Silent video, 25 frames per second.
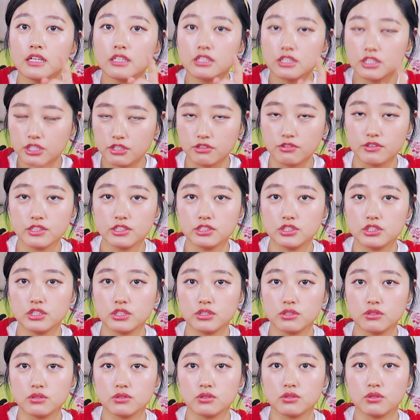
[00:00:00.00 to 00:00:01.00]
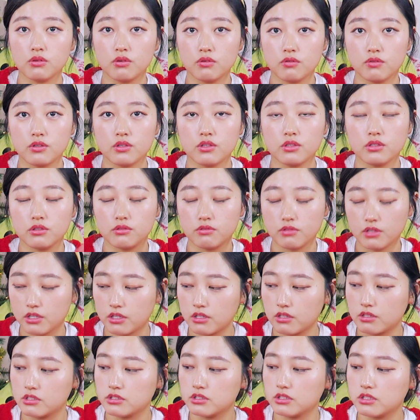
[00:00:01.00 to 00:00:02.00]
Korean Cheetos over the
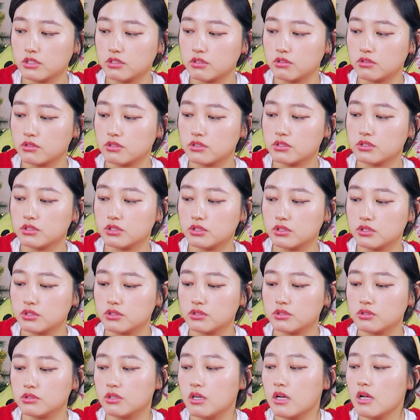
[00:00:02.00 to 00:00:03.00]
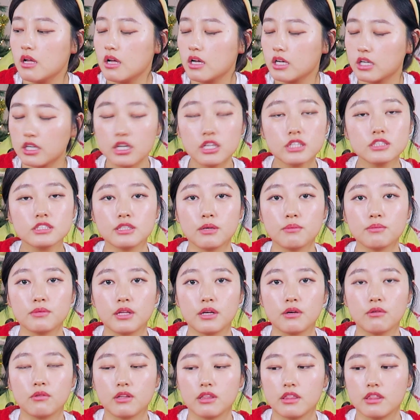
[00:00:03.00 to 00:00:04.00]
regular Cheetos to cook
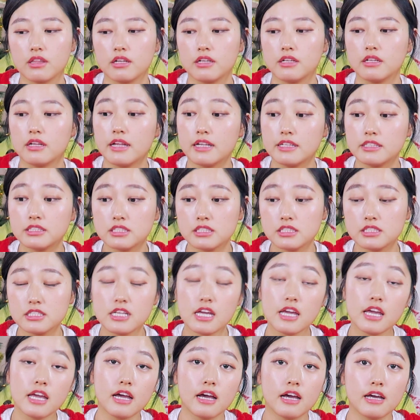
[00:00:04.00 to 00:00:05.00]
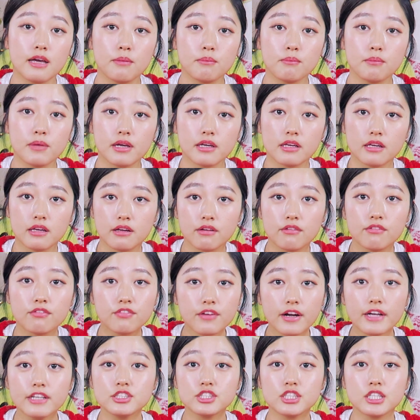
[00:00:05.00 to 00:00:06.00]
something with it. And today I am making
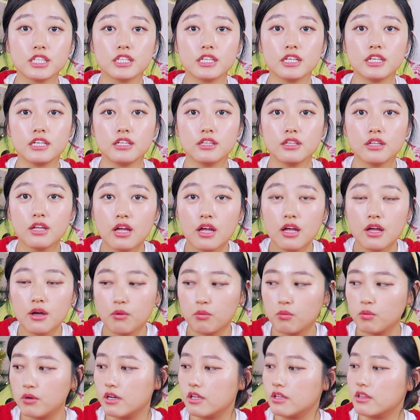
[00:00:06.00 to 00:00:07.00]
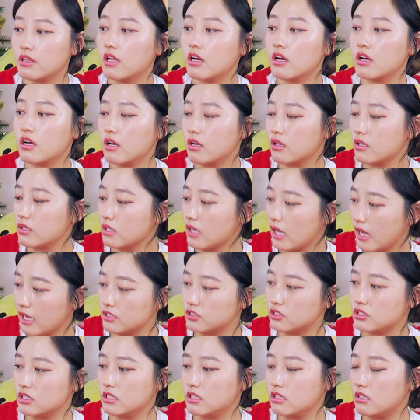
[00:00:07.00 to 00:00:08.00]
fried chicken with hot
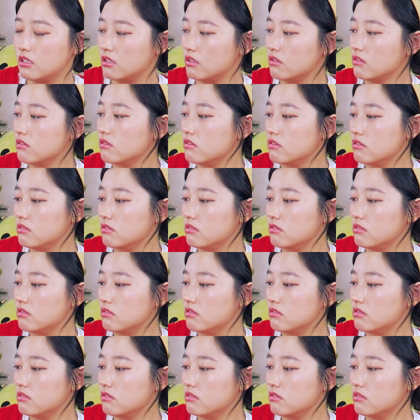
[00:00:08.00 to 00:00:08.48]
Cheetos.